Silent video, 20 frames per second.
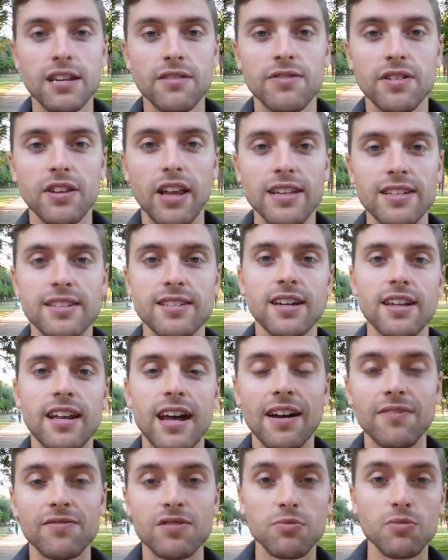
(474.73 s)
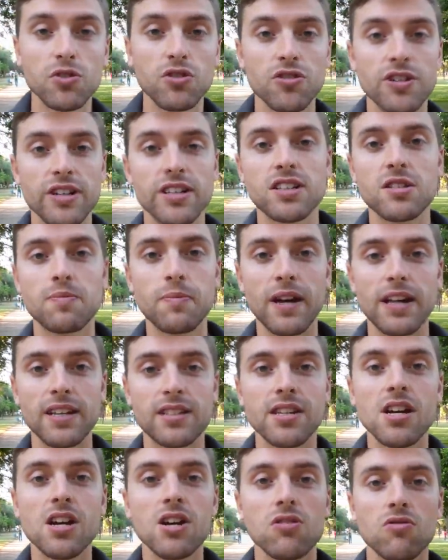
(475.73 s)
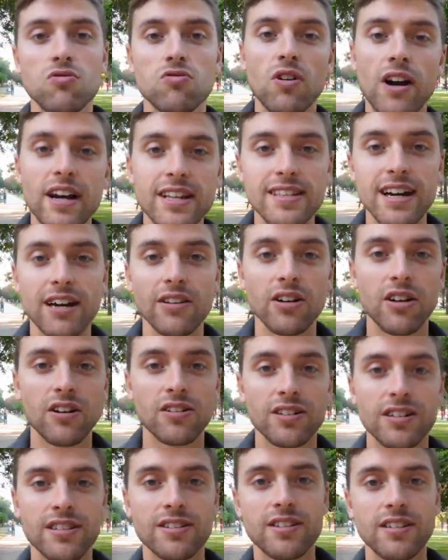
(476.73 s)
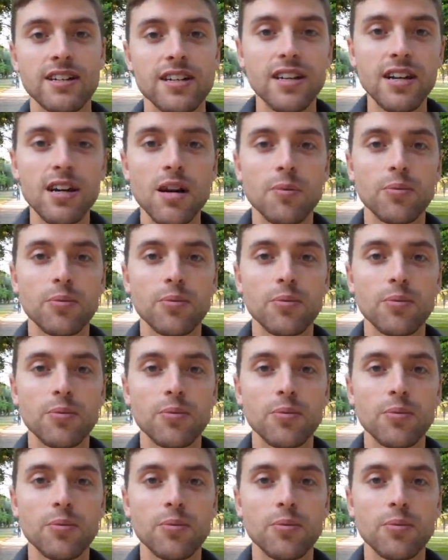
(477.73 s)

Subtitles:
of Valencia to have some green space right down the heart of the city.